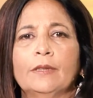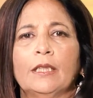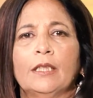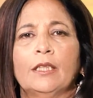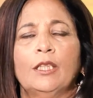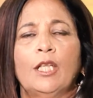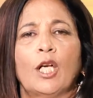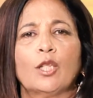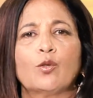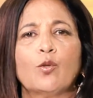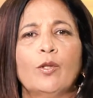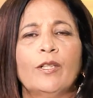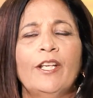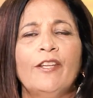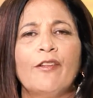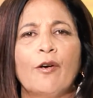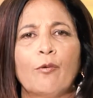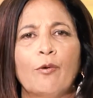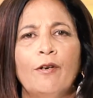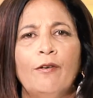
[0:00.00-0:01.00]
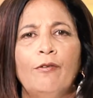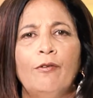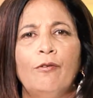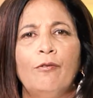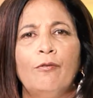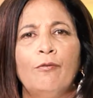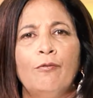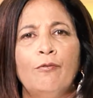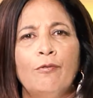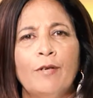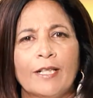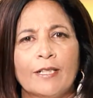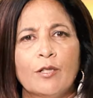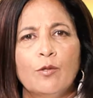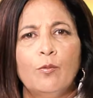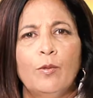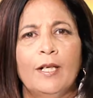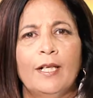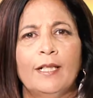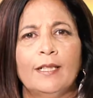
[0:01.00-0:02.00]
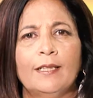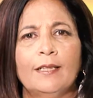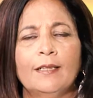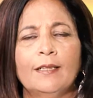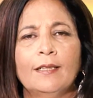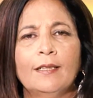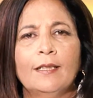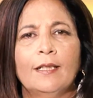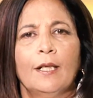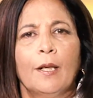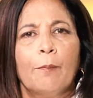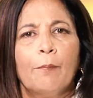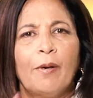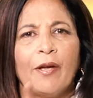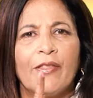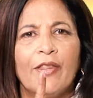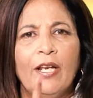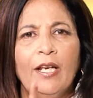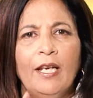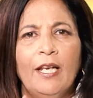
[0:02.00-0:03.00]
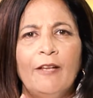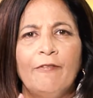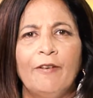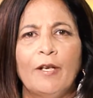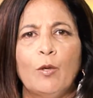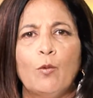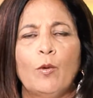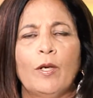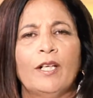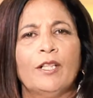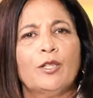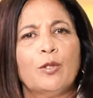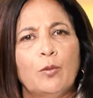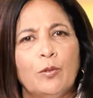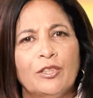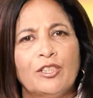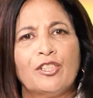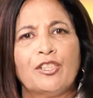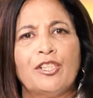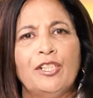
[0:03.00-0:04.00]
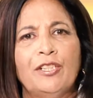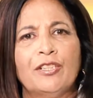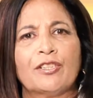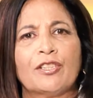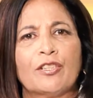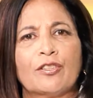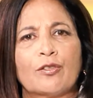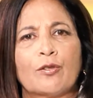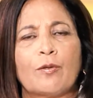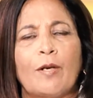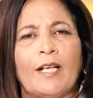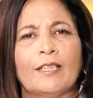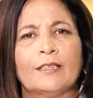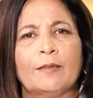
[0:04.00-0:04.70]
Not only the written word, but the living word, who is Jesus Christ.